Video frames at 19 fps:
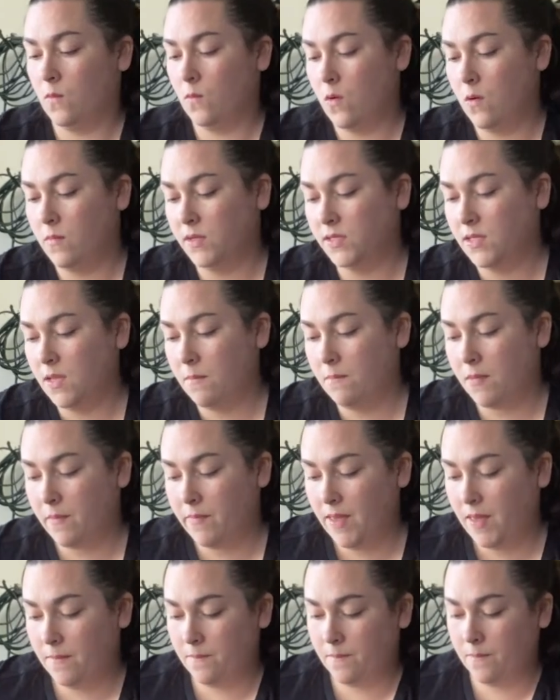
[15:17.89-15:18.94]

We're almost done, Bubby.